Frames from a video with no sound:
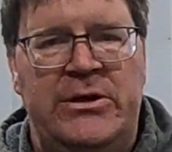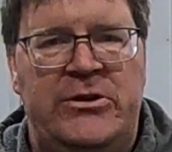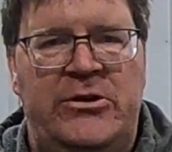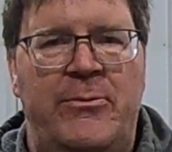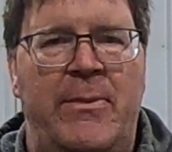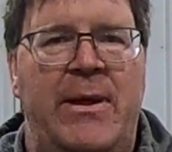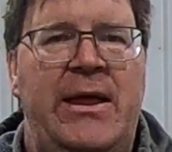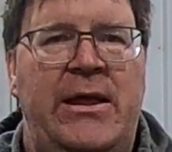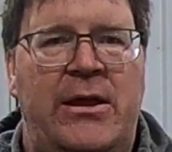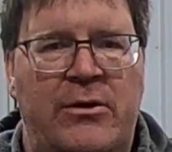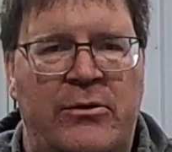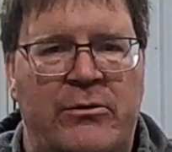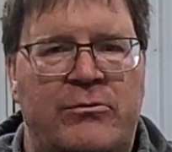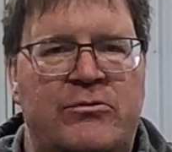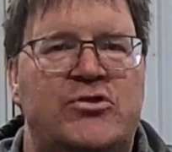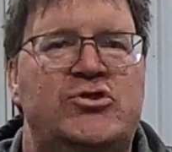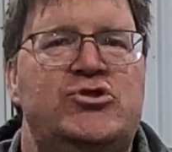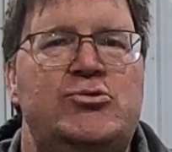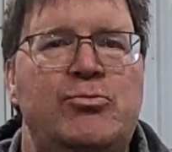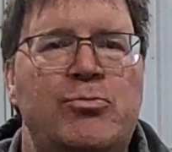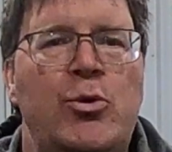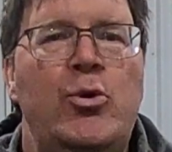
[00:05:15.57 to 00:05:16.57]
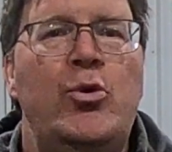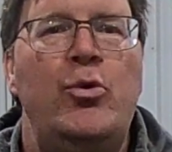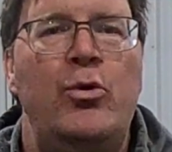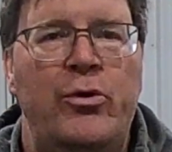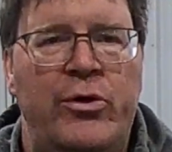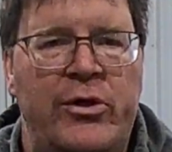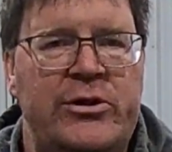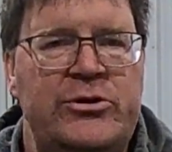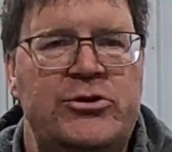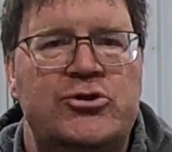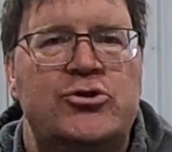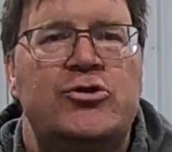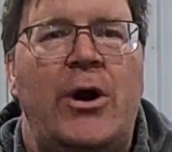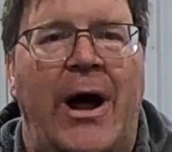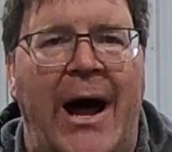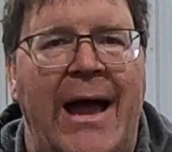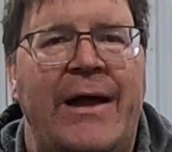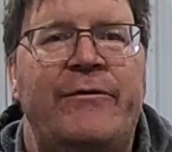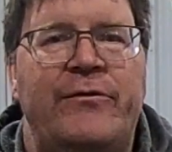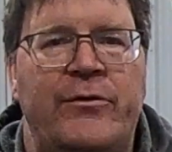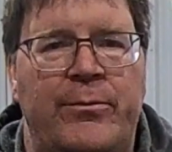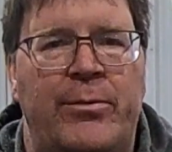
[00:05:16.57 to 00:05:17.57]
to make it smooth and
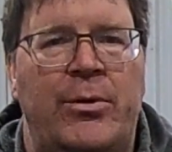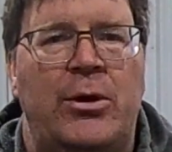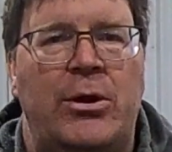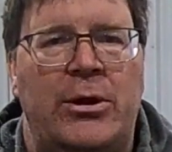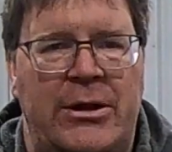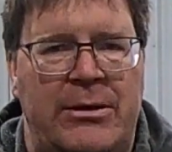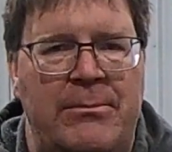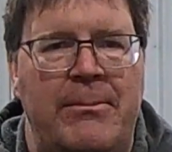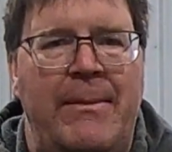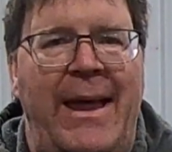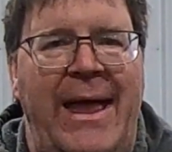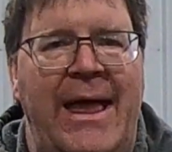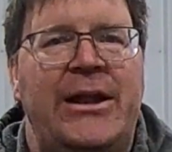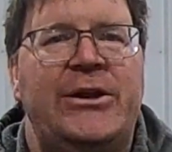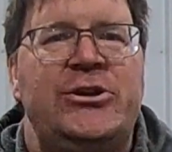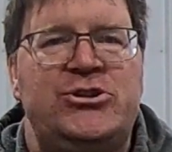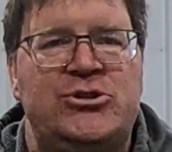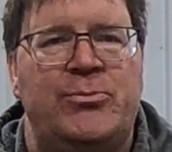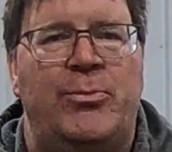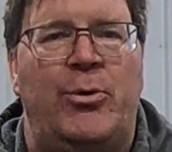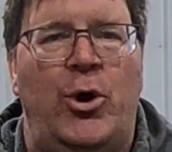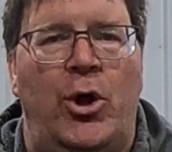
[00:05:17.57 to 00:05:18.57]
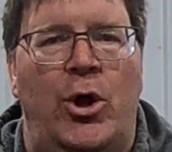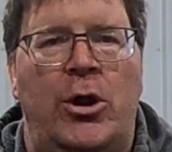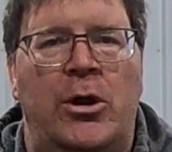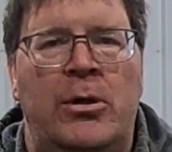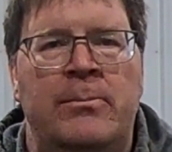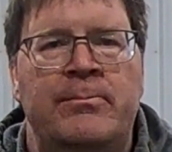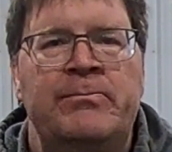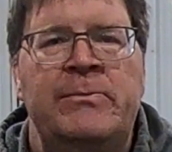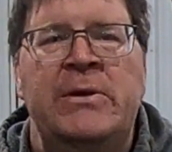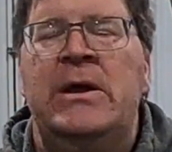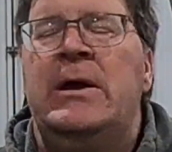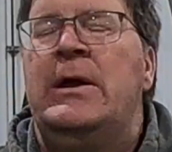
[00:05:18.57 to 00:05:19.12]
drivable and manageable